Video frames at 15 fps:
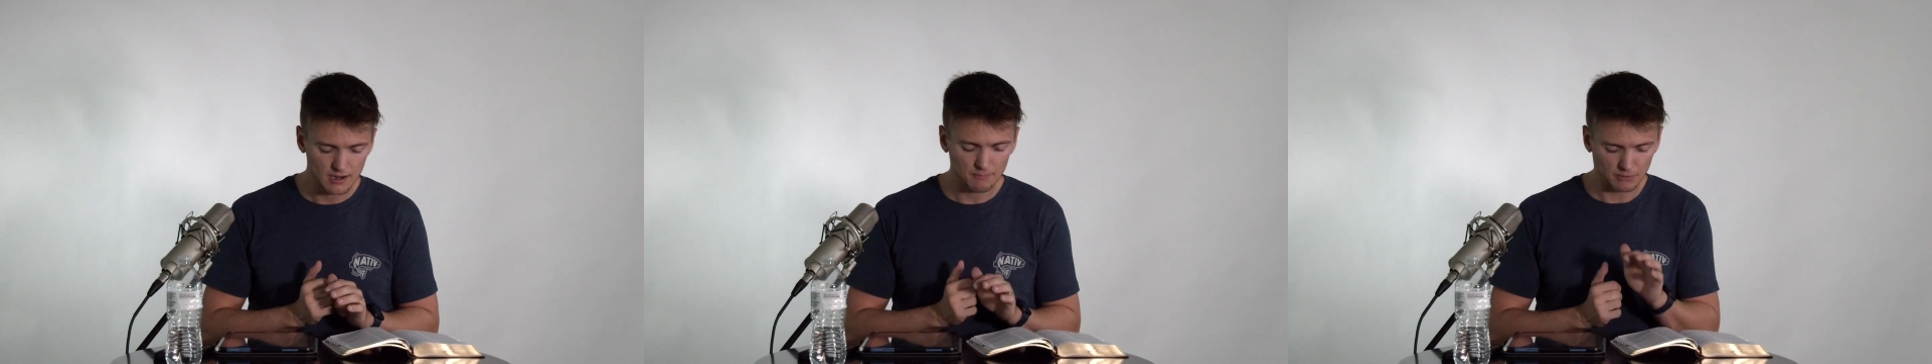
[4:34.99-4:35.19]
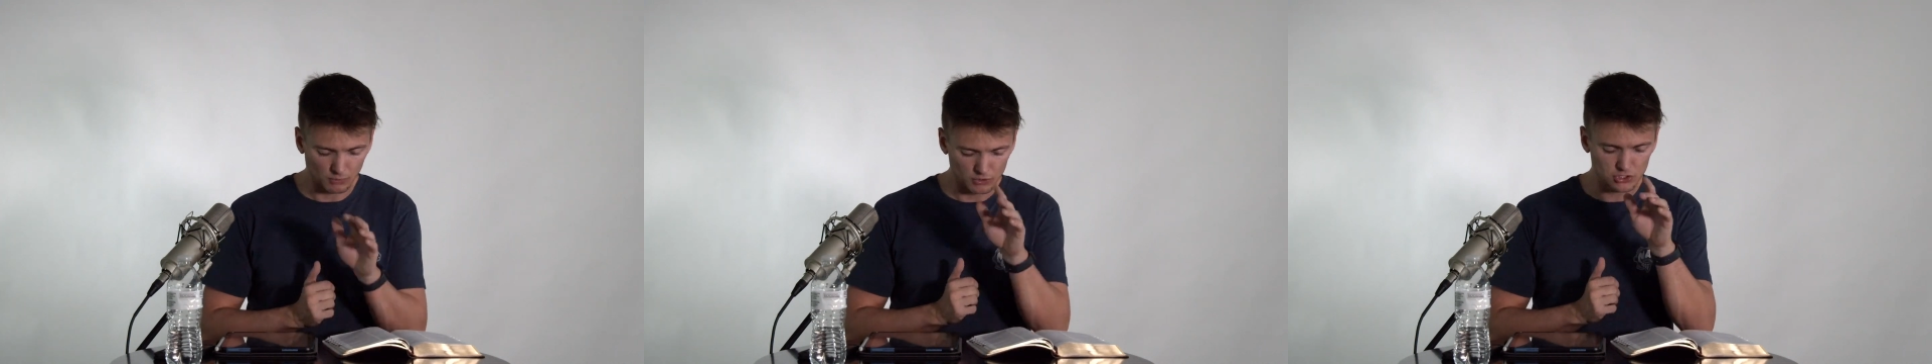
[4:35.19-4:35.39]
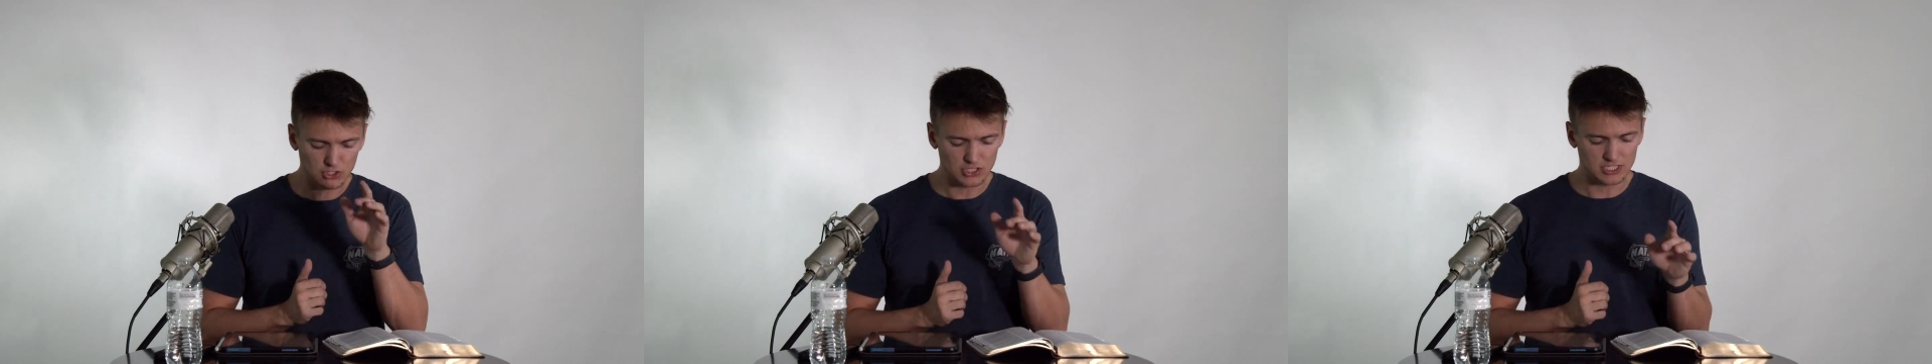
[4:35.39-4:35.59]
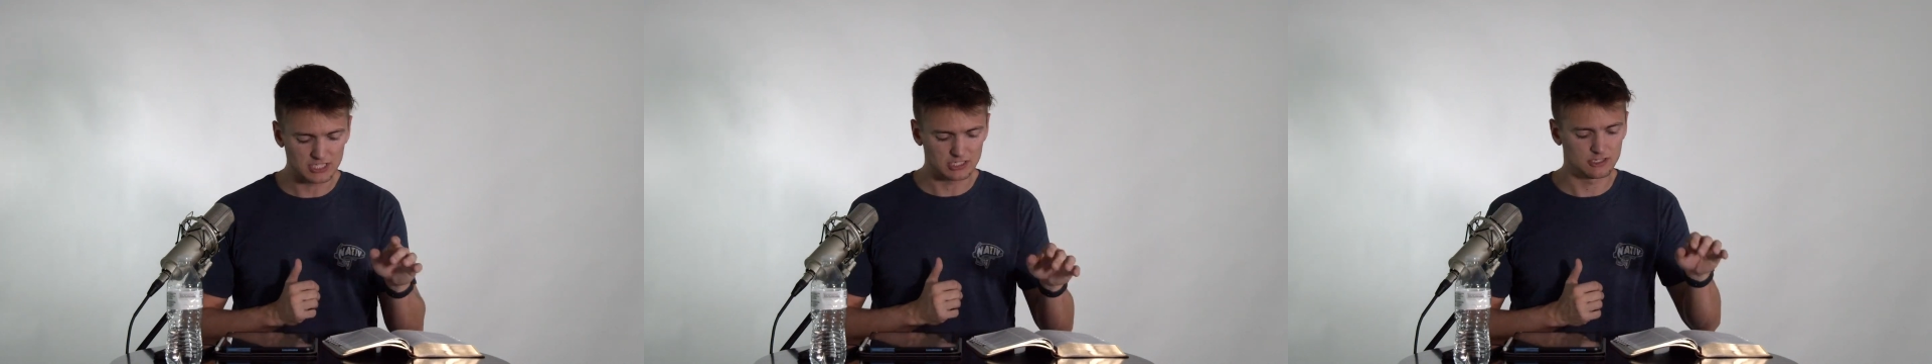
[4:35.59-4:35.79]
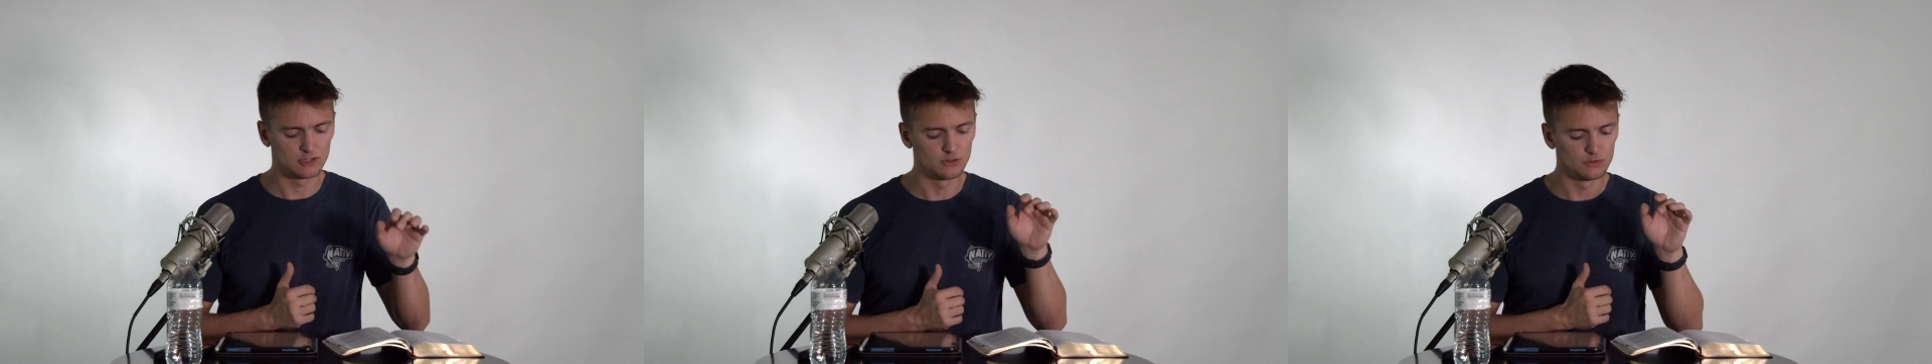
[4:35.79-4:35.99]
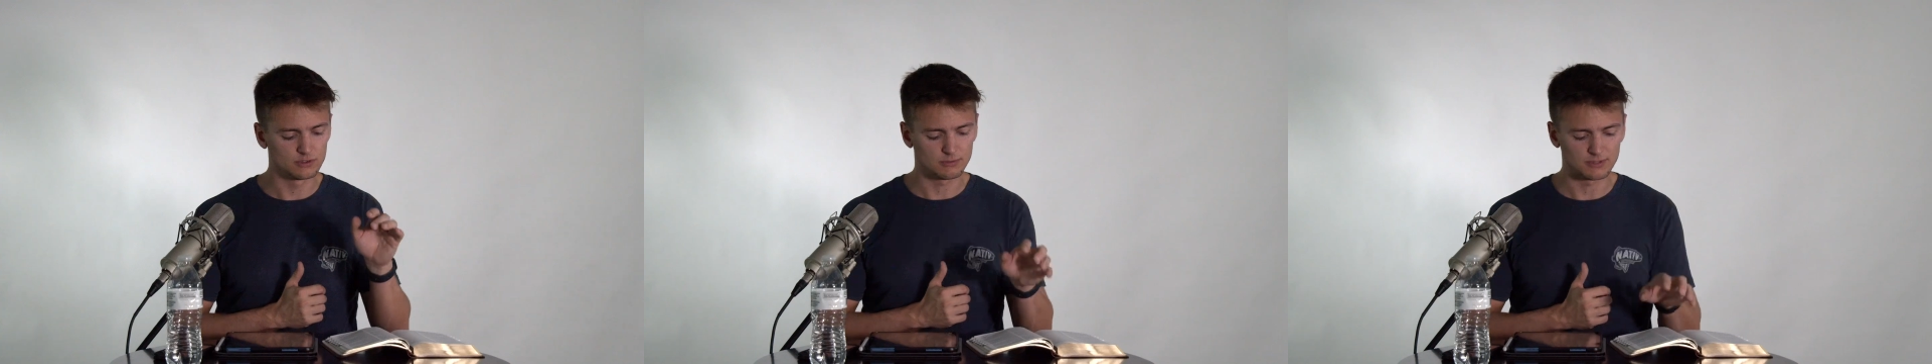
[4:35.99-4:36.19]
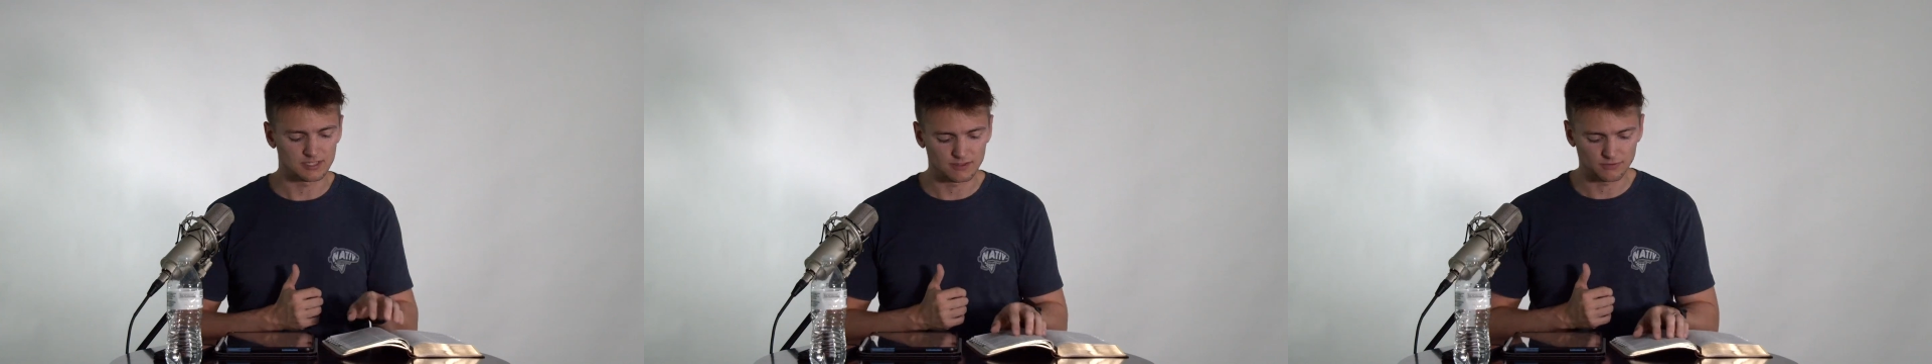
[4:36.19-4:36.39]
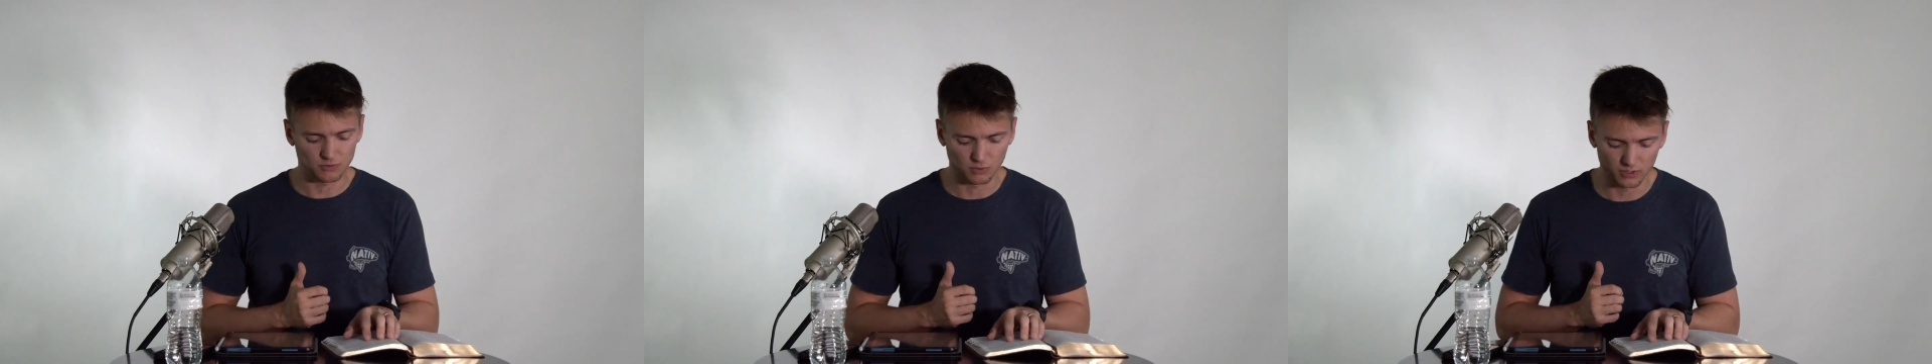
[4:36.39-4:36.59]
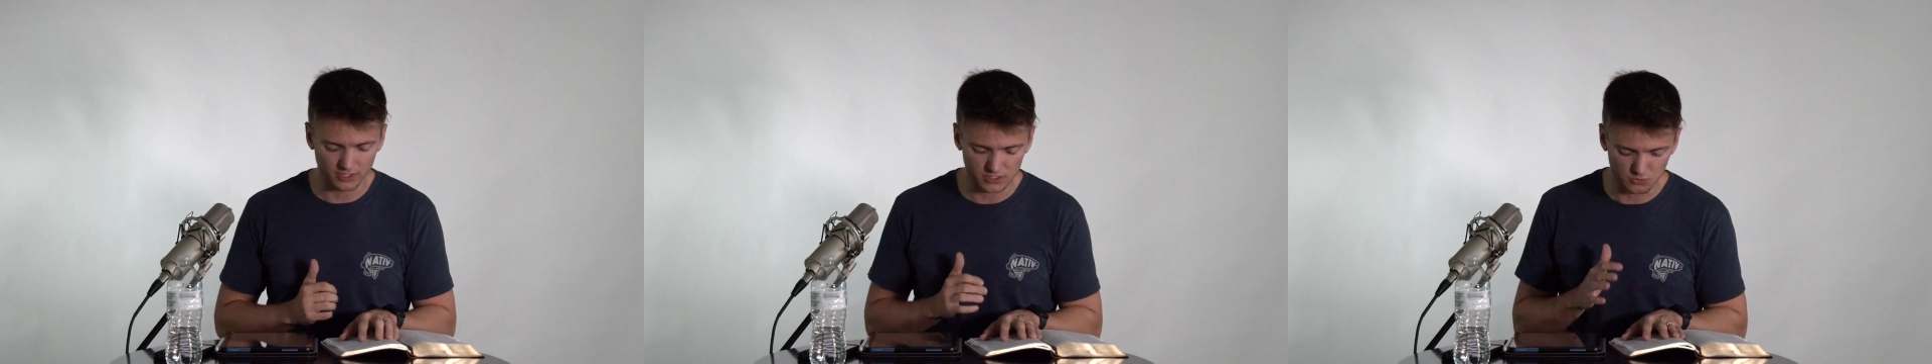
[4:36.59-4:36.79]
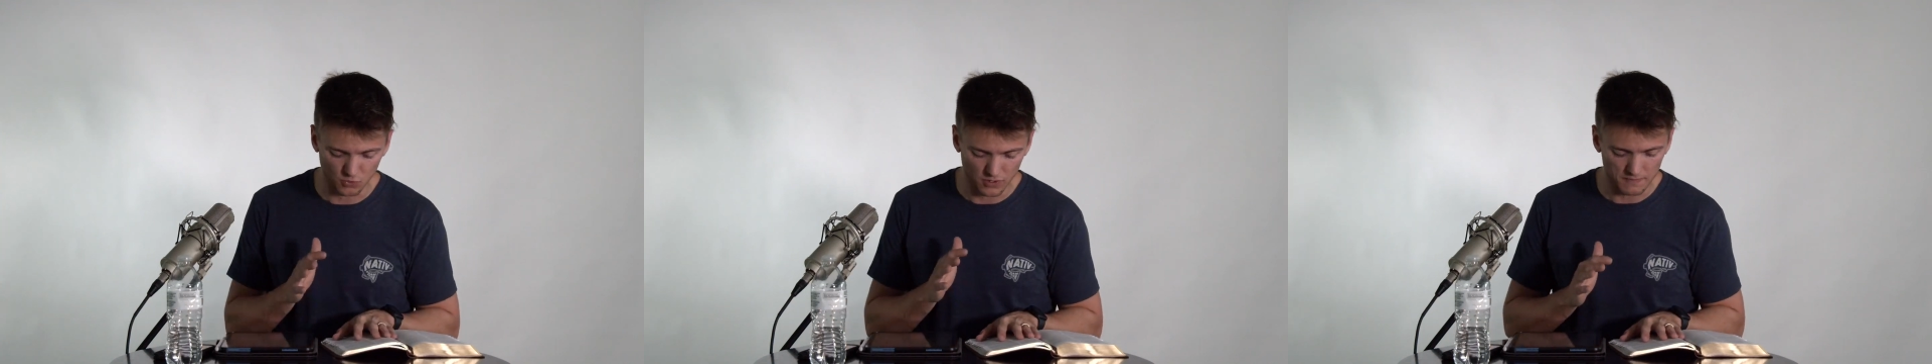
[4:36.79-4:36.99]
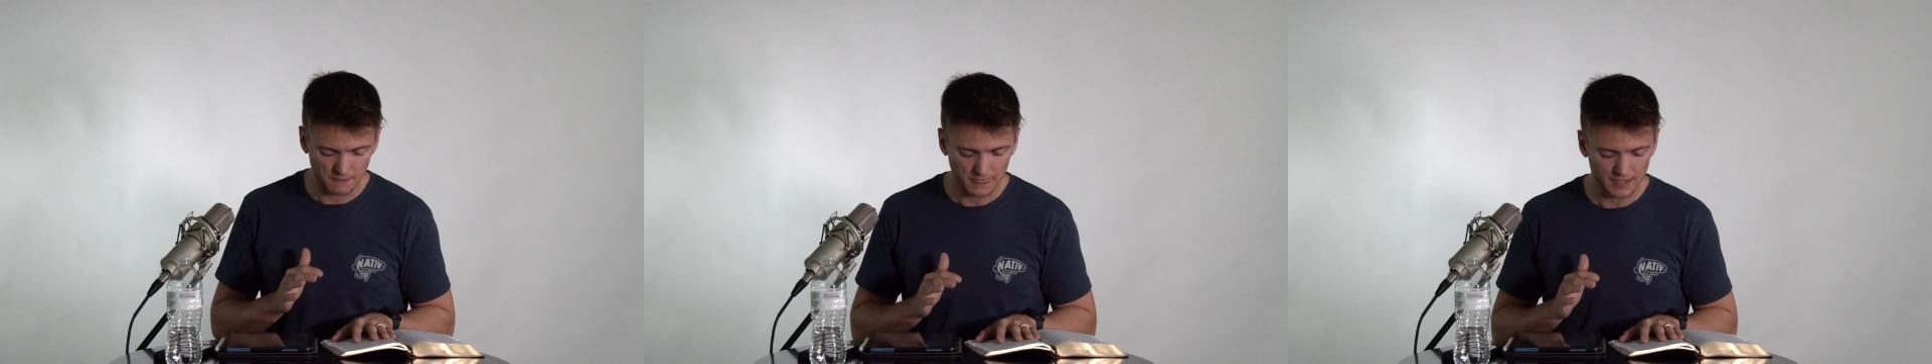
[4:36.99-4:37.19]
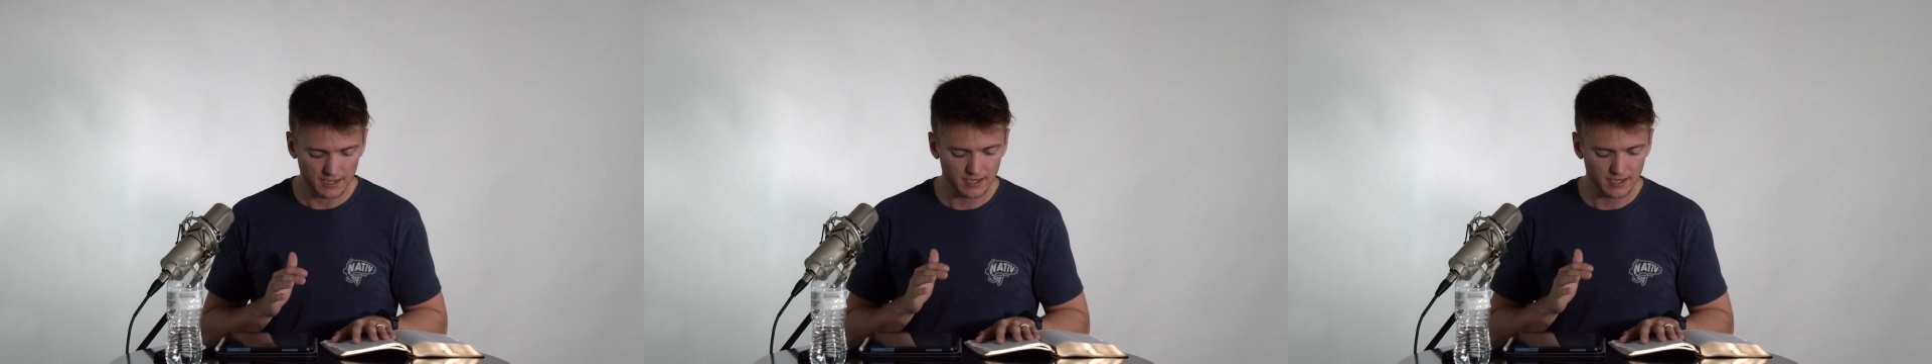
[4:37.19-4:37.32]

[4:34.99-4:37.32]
But I want you to see two specific wordings. One,